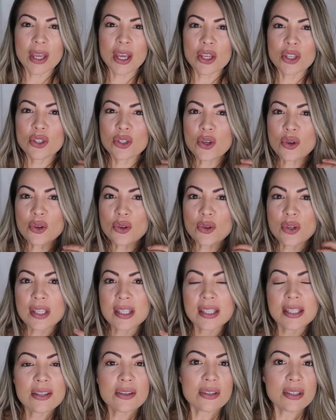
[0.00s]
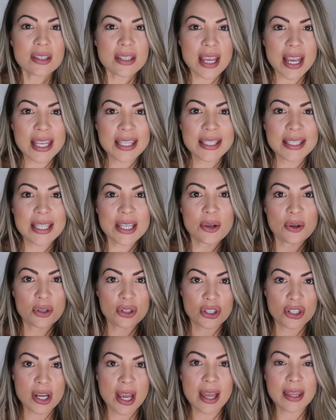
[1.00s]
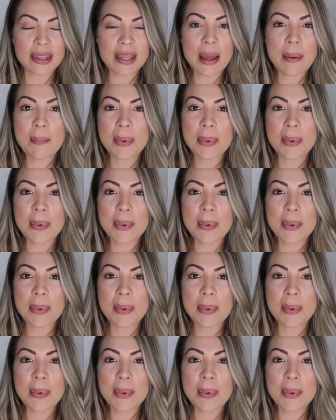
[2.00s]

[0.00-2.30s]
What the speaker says: So you can still taste the horchata,